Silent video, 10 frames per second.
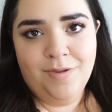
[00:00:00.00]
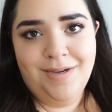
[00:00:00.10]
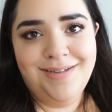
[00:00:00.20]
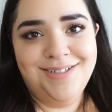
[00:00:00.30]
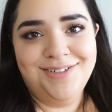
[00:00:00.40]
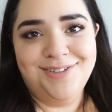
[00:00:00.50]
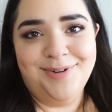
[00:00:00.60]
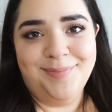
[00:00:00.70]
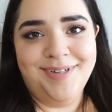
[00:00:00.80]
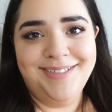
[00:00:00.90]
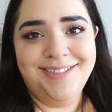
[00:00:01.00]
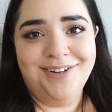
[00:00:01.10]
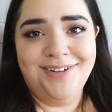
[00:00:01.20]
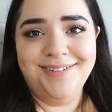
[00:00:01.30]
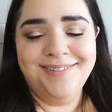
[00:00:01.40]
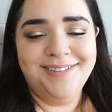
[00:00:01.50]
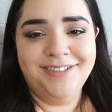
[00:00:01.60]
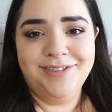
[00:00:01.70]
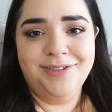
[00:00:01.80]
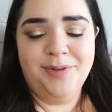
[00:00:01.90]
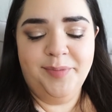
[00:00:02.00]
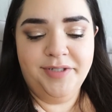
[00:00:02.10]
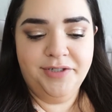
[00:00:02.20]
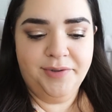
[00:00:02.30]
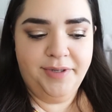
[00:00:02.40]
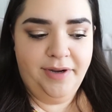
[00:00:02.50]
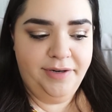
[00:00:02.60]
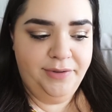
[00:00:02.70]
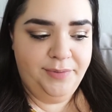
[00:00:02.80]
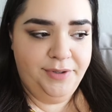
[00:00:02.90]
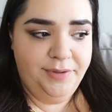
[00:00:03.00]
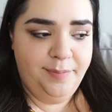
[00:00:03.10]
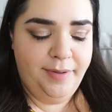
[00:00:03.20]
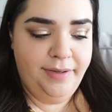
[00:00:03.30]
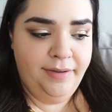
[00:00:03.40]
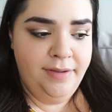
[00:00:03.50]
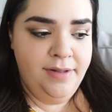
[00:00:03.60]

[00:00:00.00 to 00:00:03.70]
It's just so much, y'all. It's just so much going on in the world, but